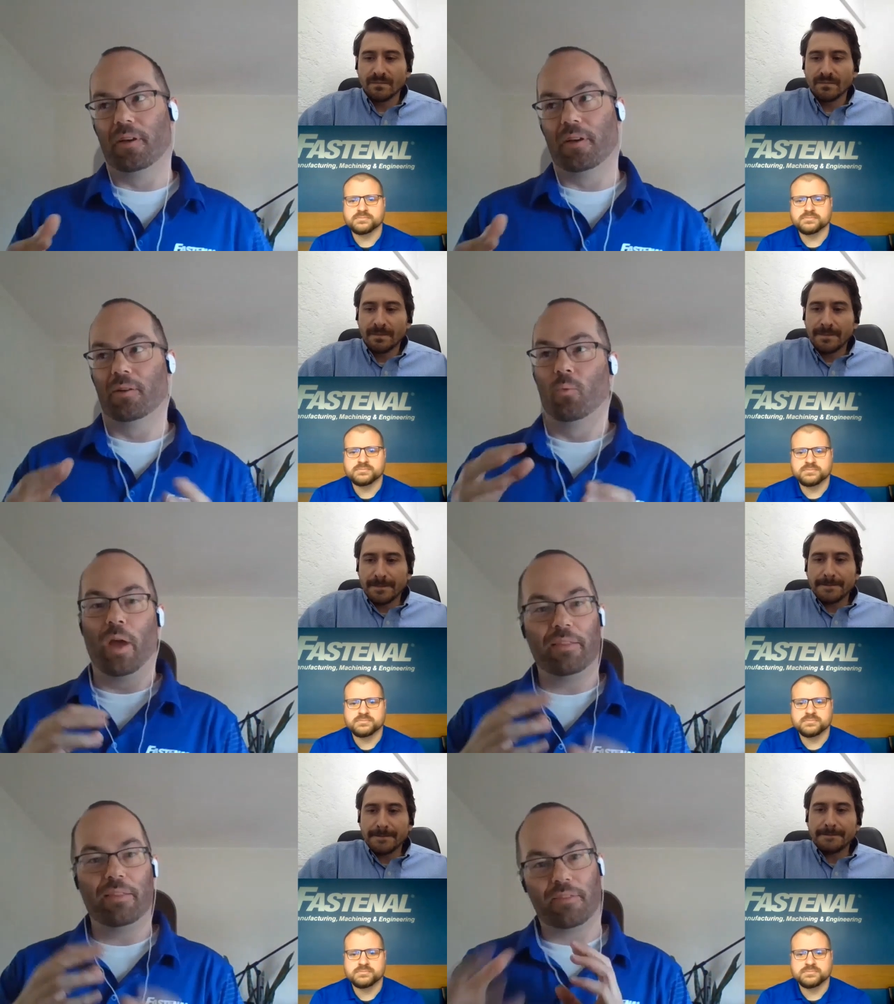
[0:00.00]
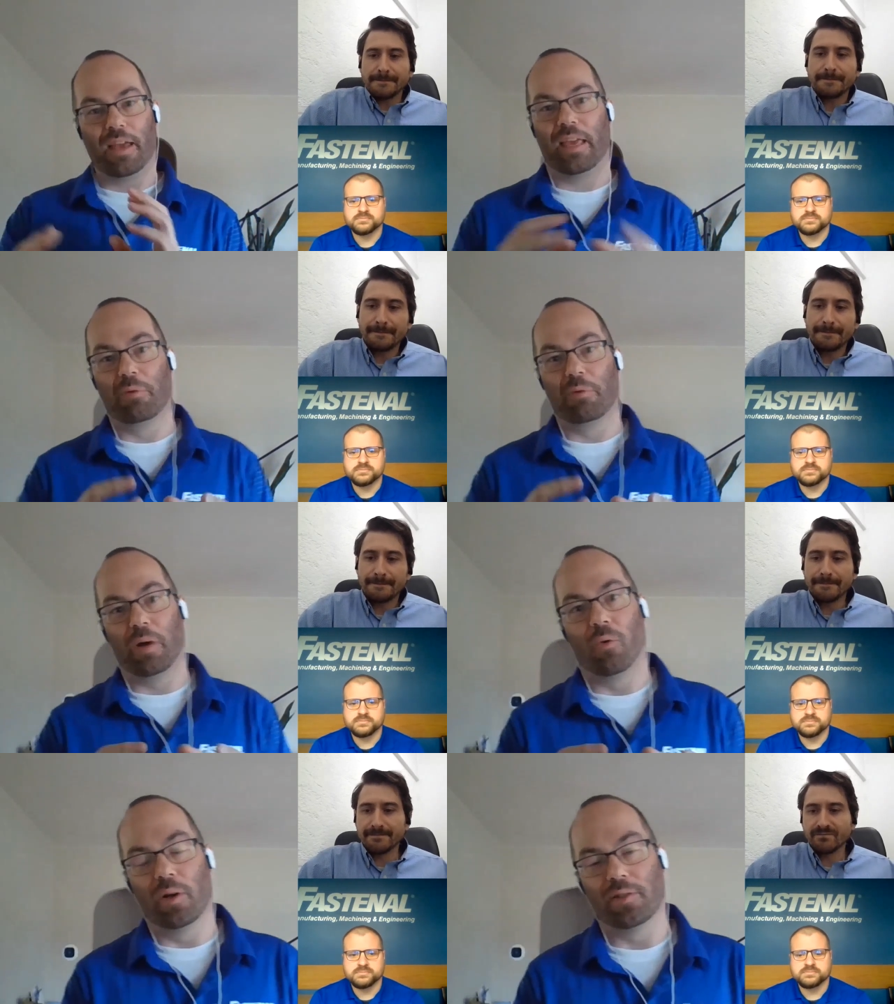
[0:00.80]
Speaker 1: The way that that came
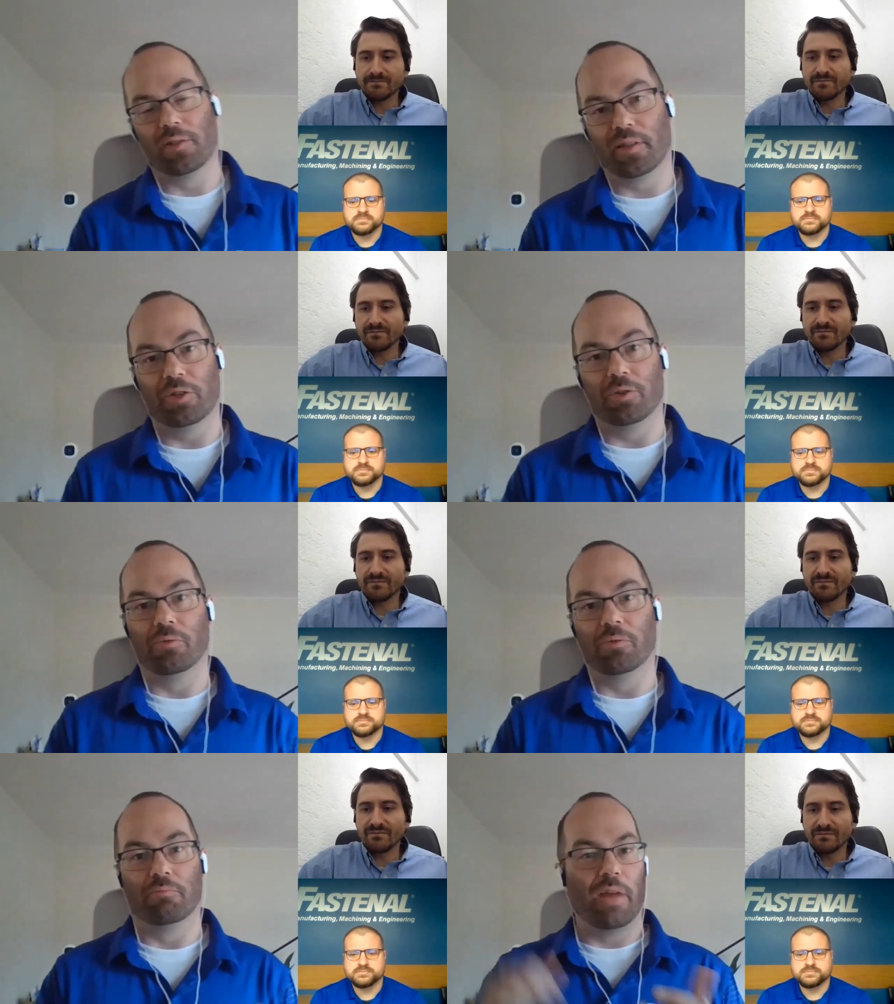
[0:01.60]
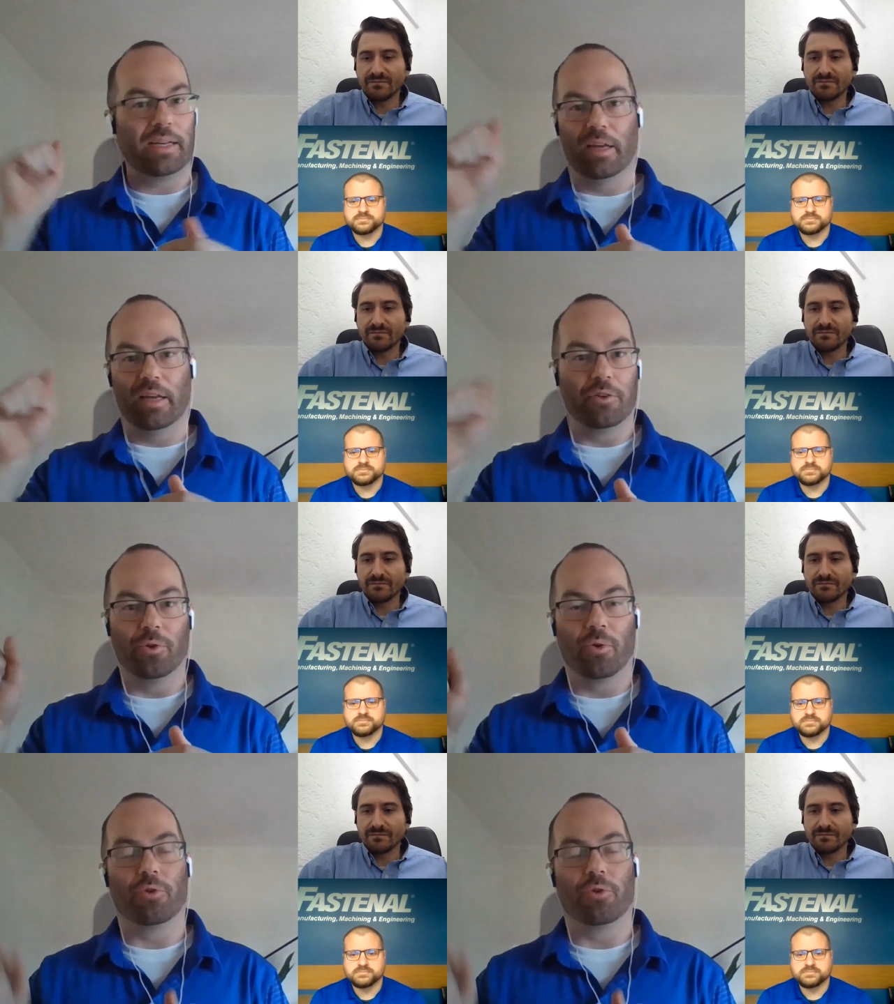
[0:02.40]
about wasn't that you knocked on
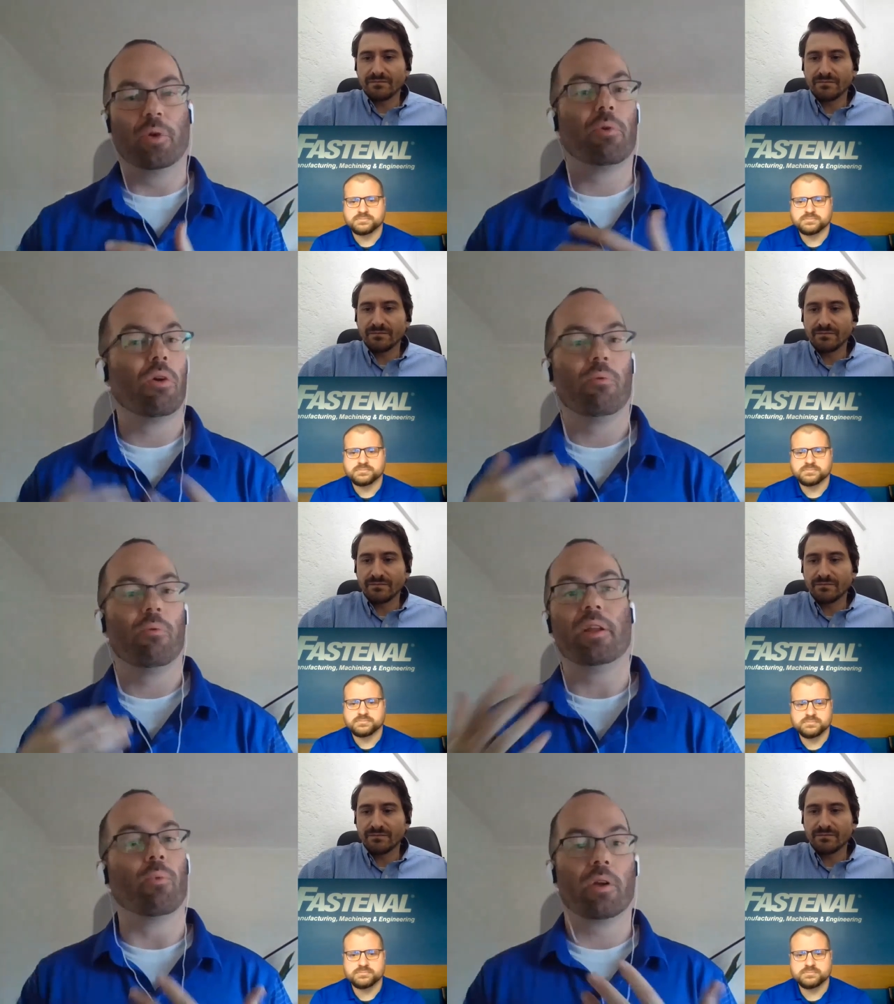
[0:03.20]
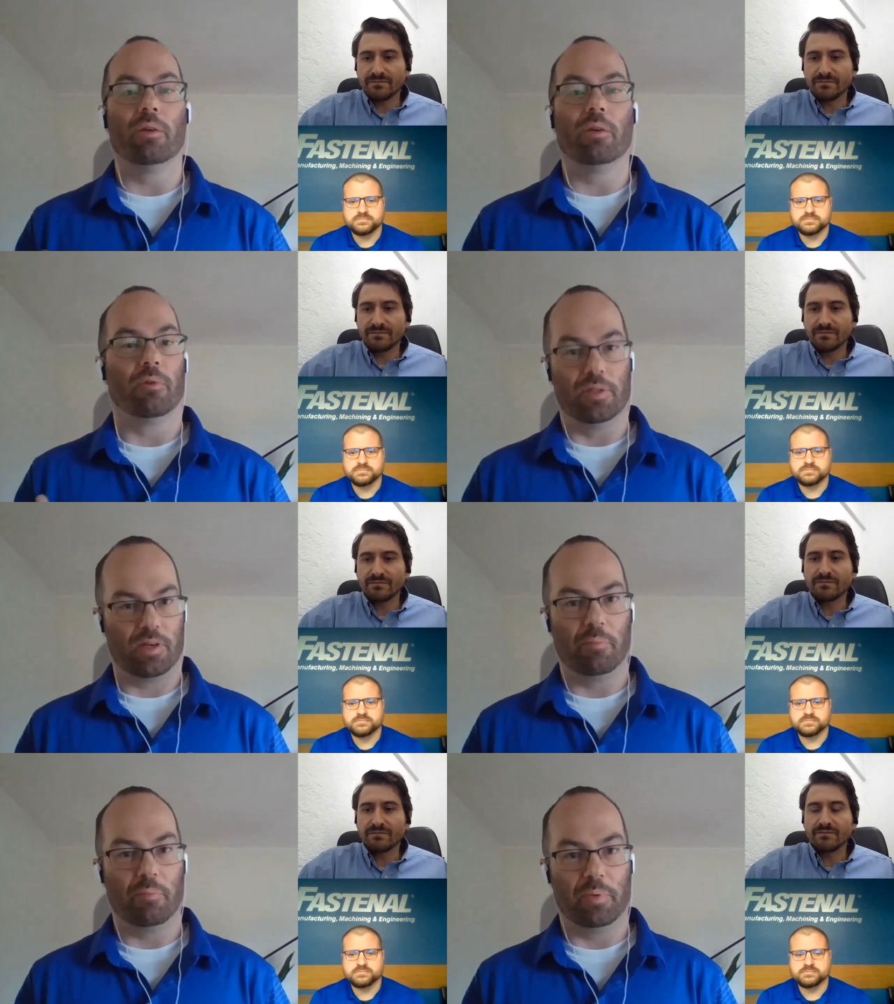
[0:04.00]
their door. We were already working with
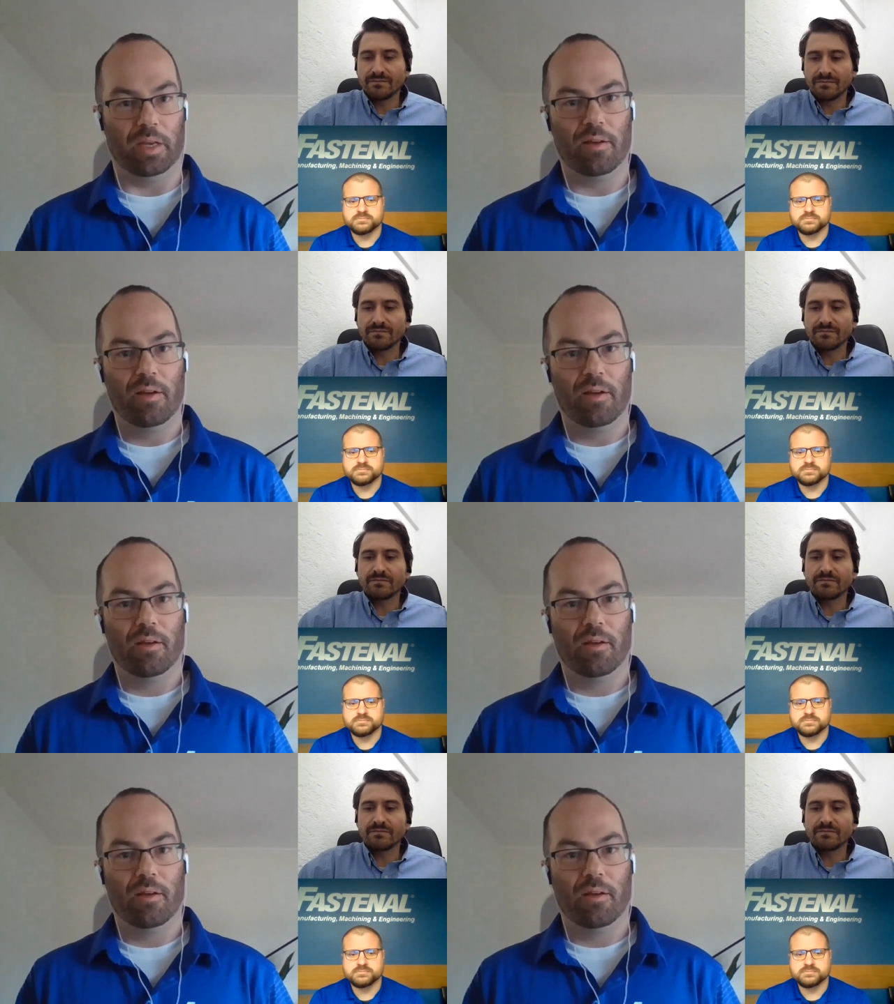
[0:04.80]
this company.